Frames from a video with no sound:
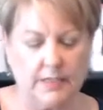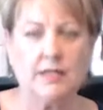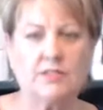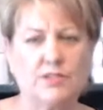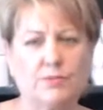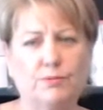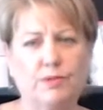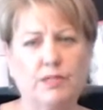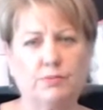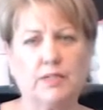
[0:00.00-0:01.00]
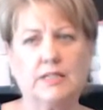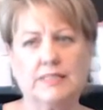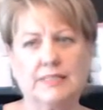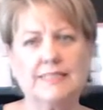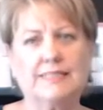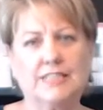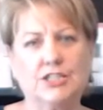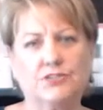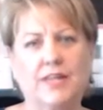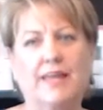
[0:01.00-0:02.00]
So we really want to at least get
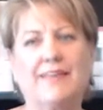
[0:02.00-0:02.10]
you that.